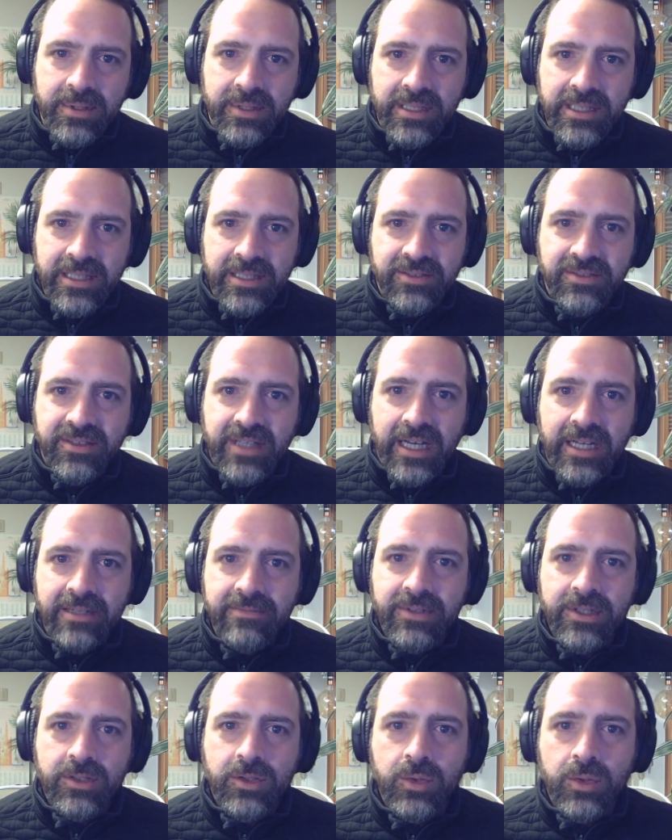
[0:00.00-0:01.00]
It's kind of
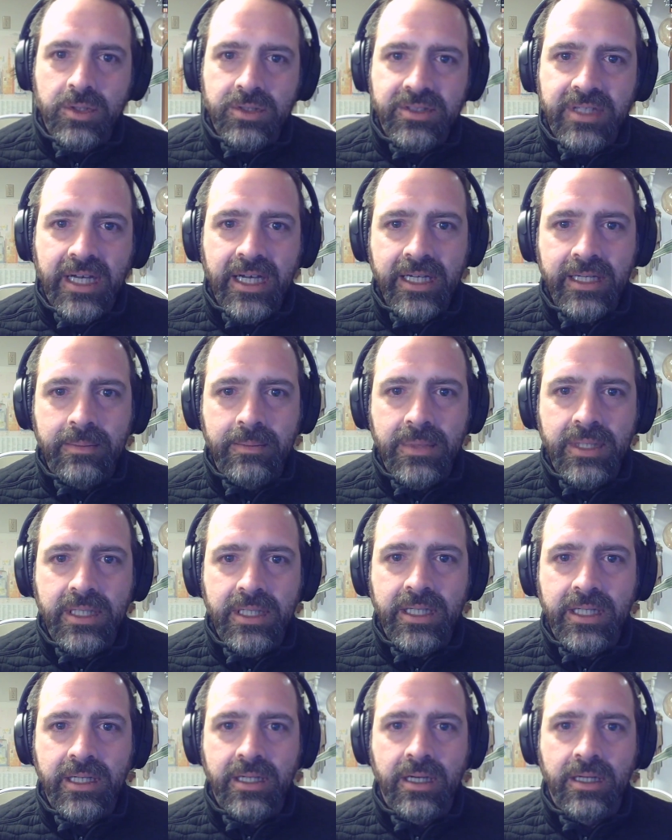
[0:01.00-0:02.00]
a cool time
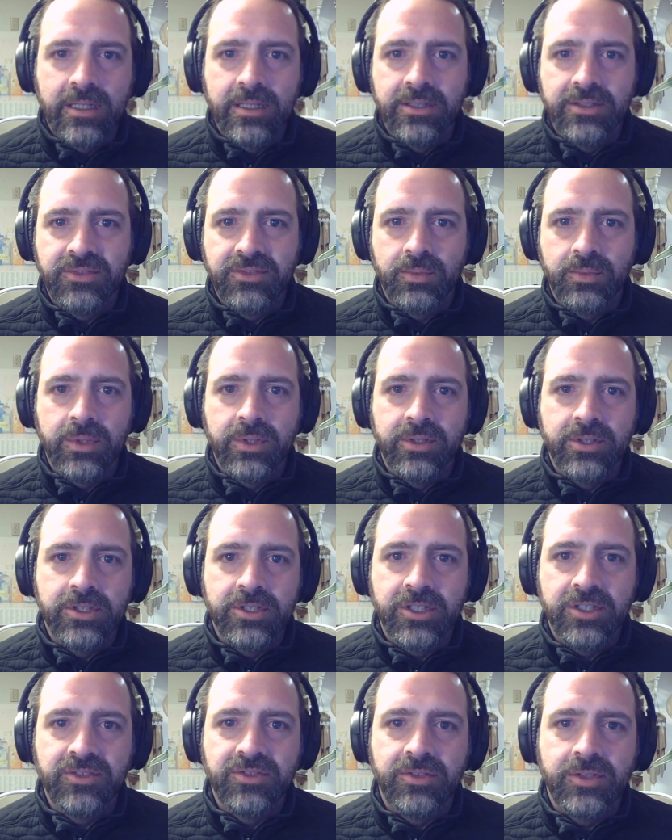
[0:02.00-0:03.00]
in cars where they're
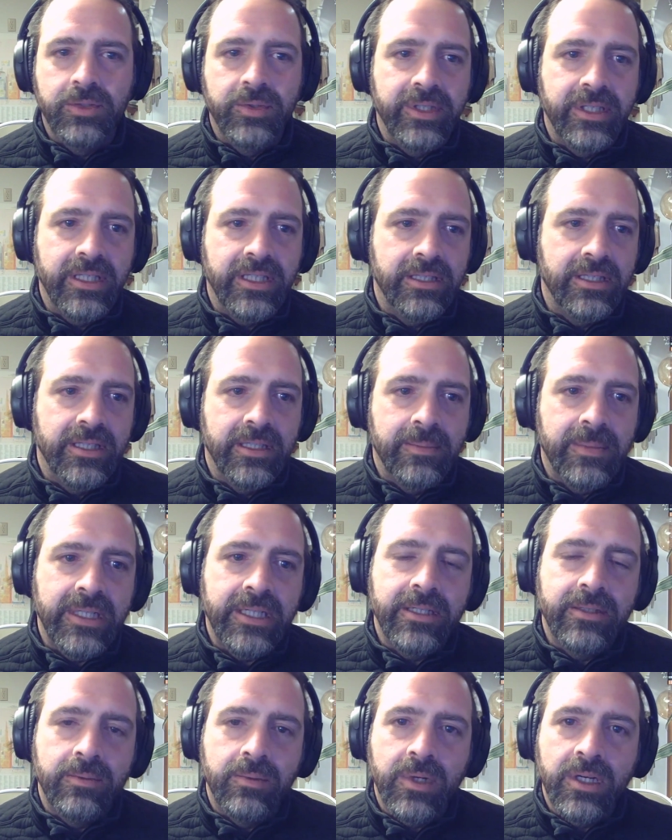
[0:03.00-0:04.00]
just doing
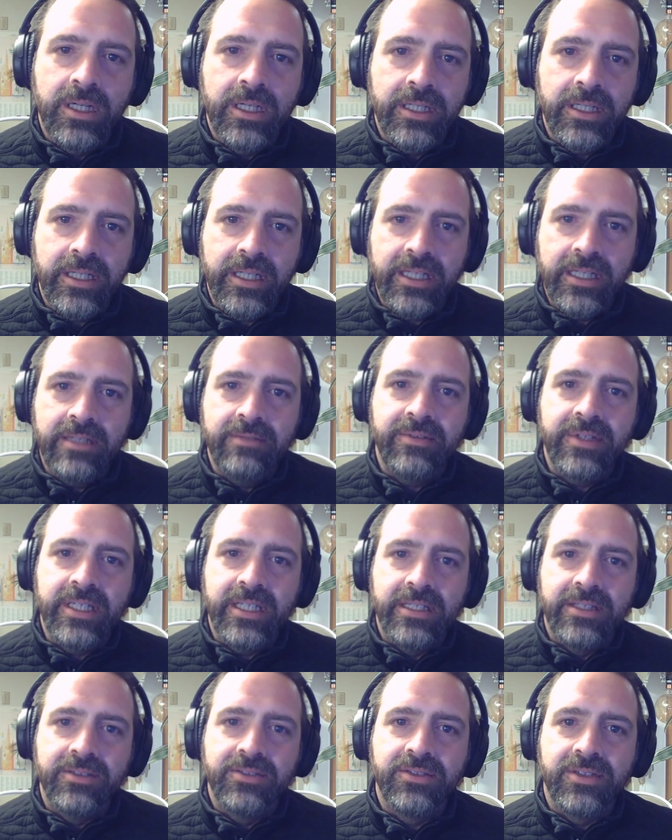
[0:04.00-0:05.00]
limited run
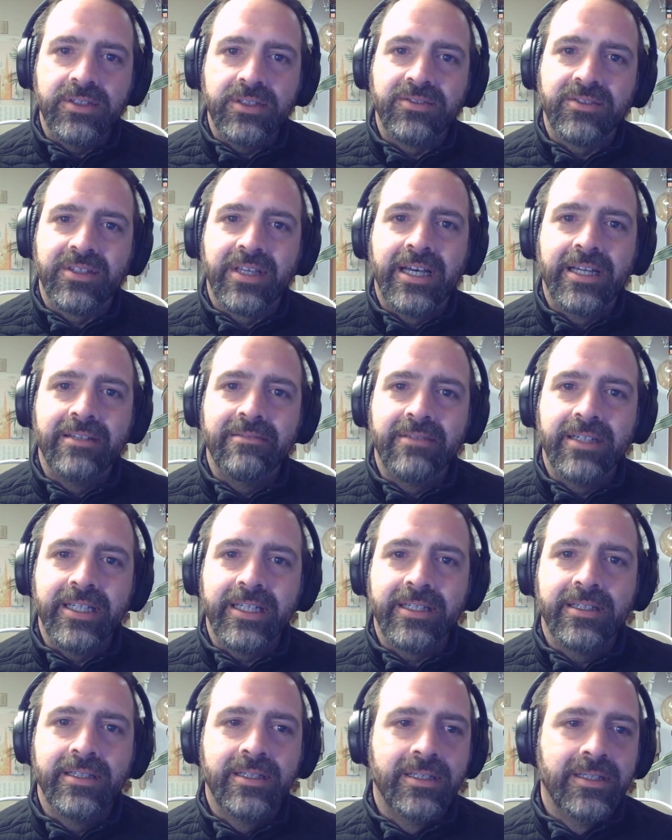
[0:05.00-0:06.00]
EVs. It's kind of
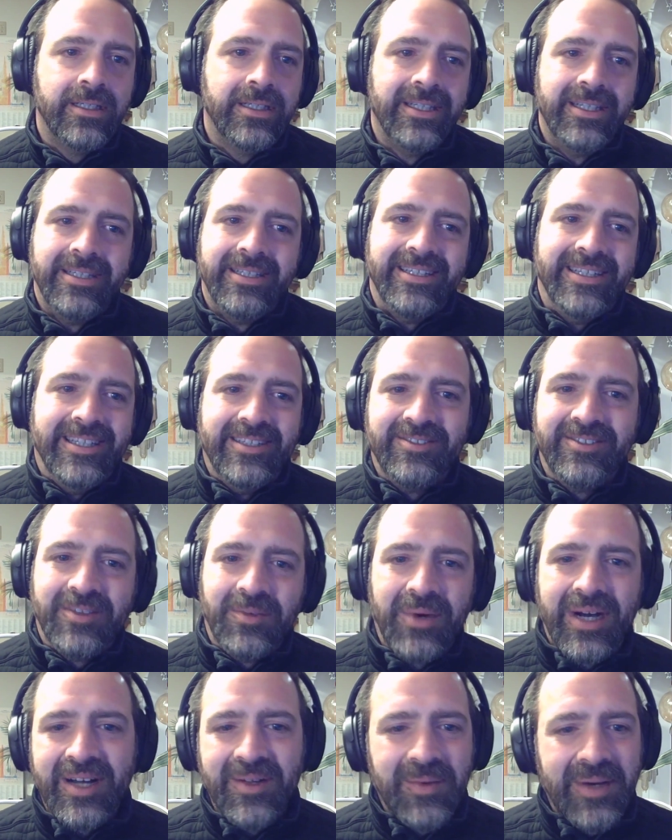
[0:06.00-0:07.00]
like, it's the
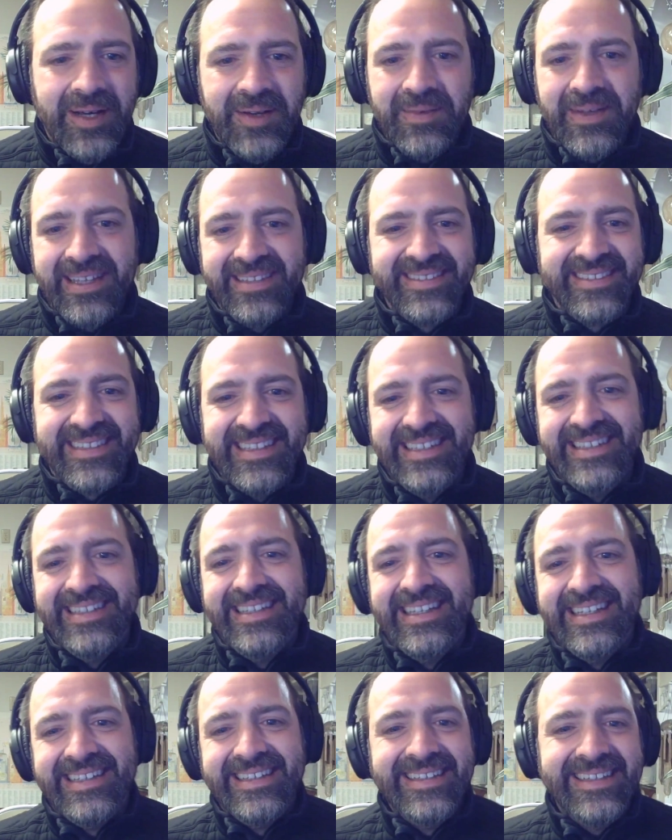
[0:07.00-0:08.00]
Wild Wild West in
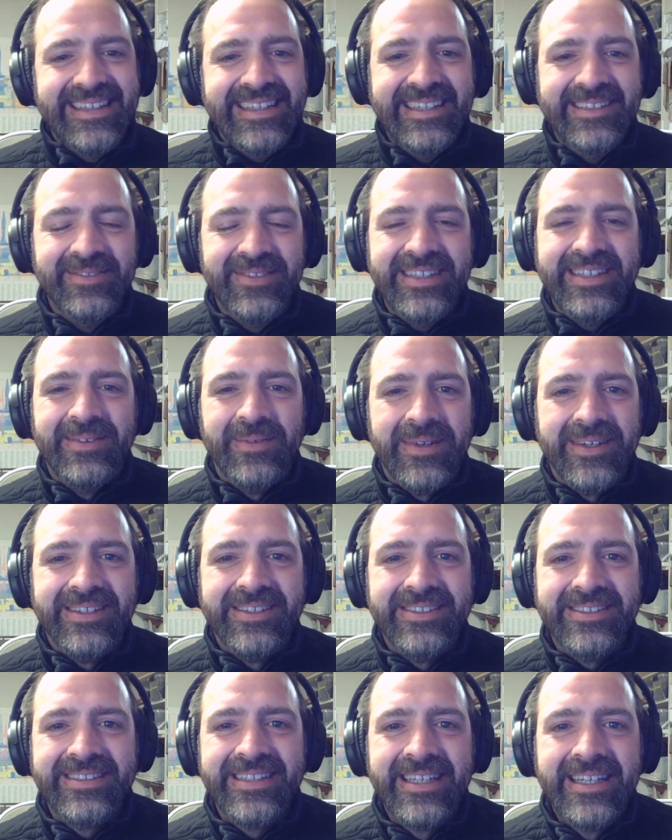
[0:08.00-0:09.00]
EV
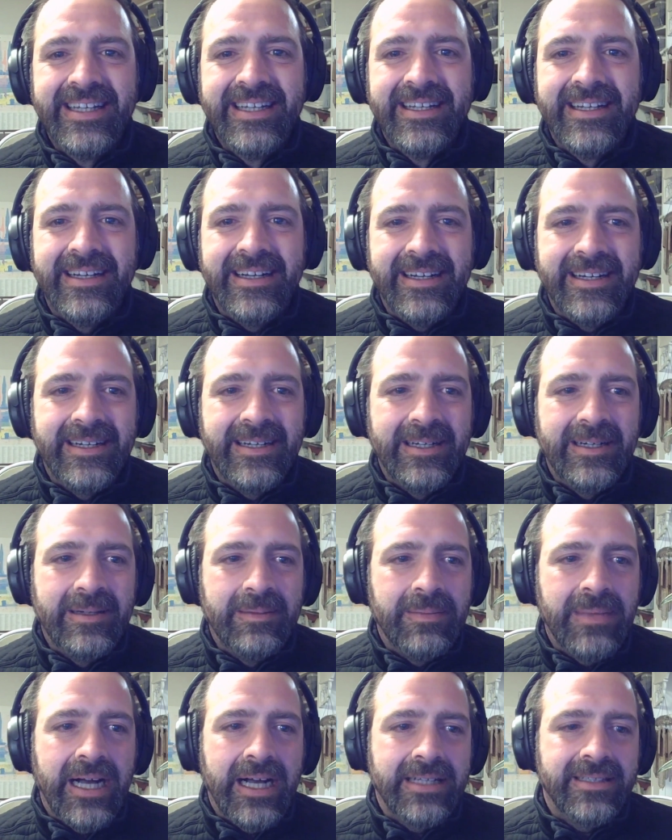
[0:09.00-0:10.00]
world.
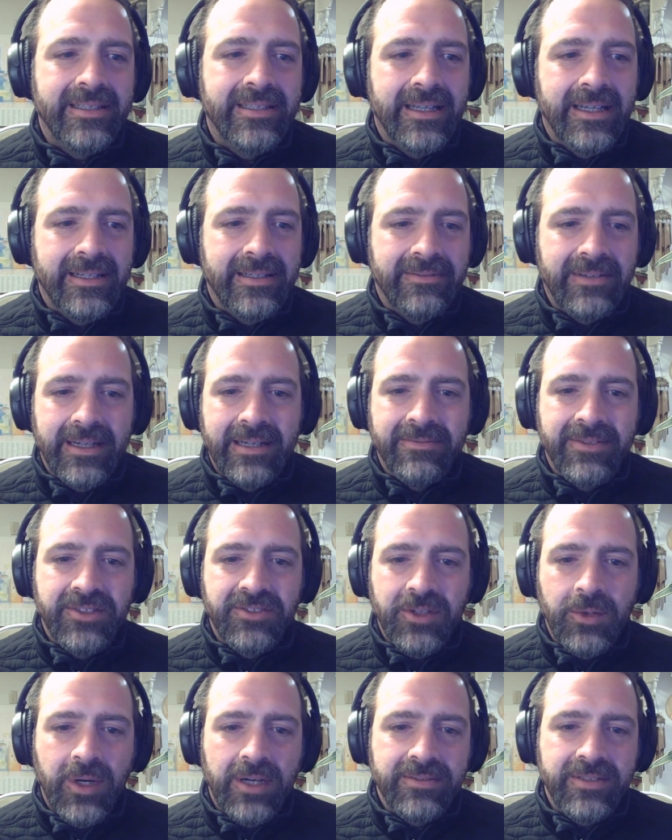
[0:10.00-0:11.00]
I every
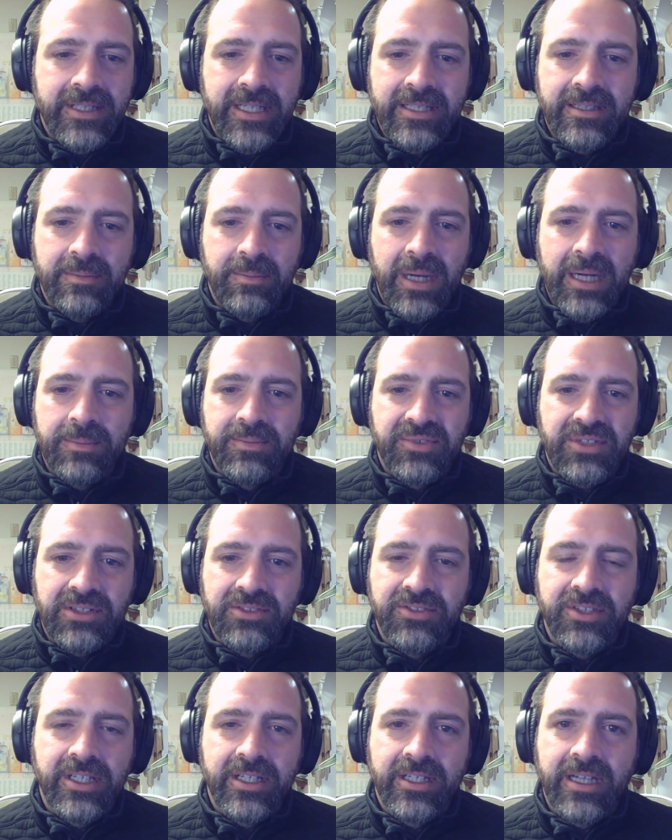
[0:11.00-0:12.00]
so often at the pumps, I'll
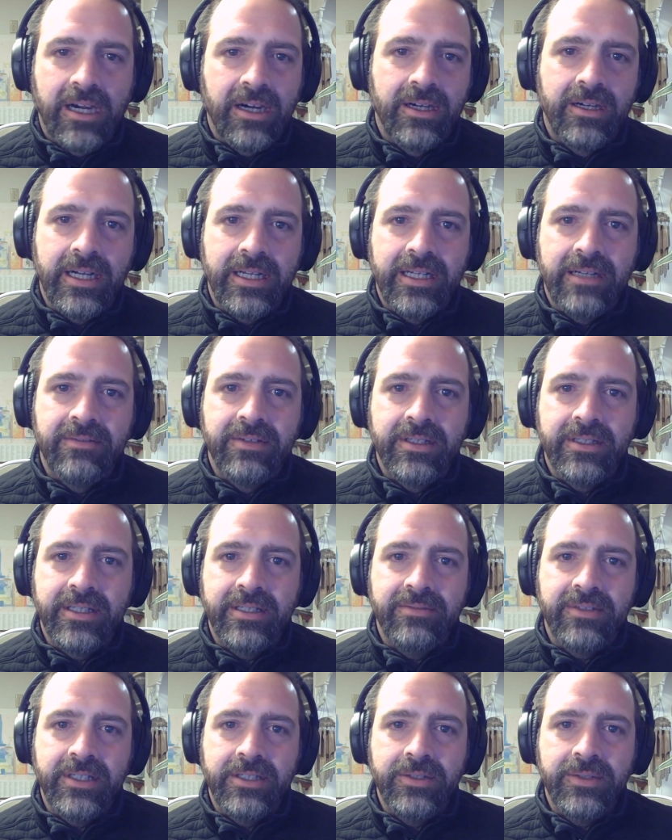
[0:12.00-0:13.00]
see a car I never
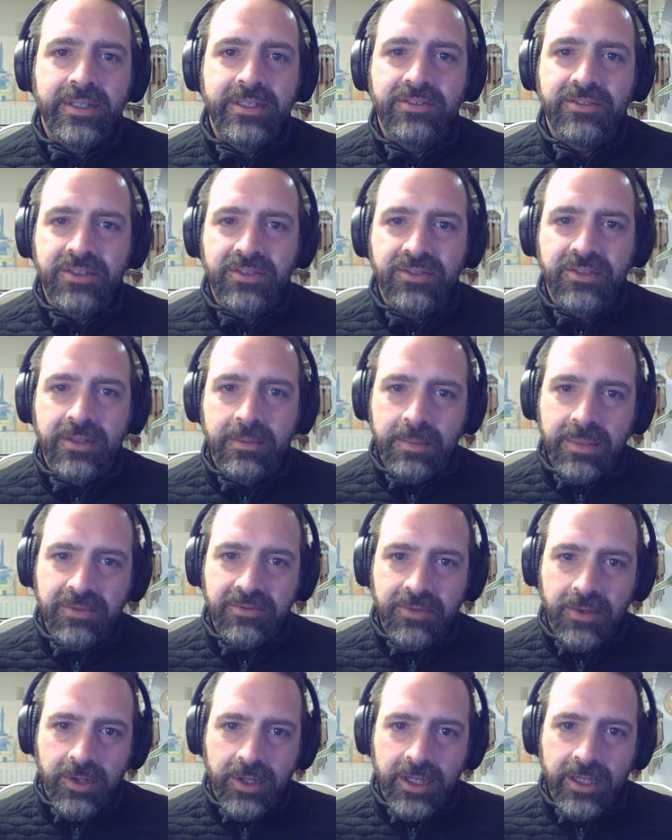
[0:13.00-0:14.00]
even knew existed
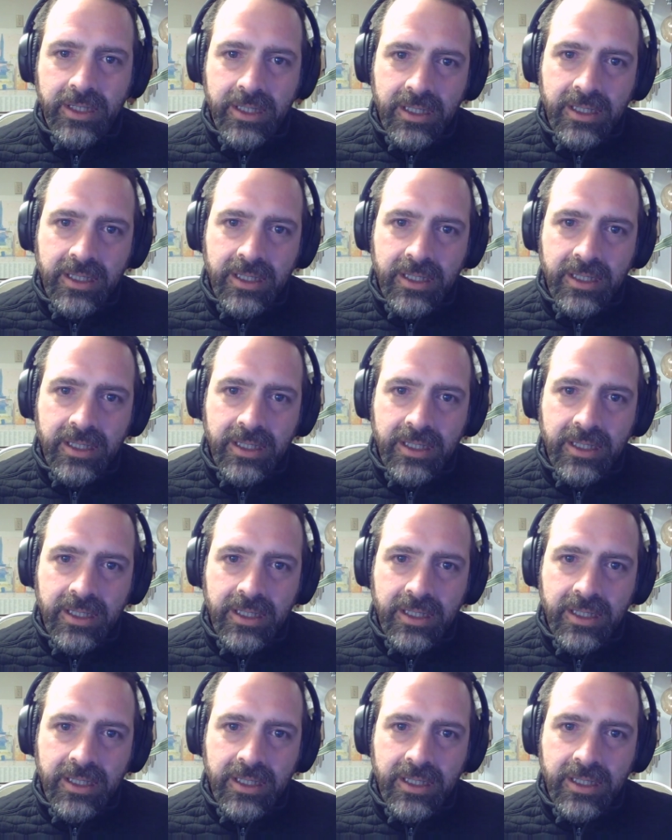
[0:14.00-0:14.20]
before.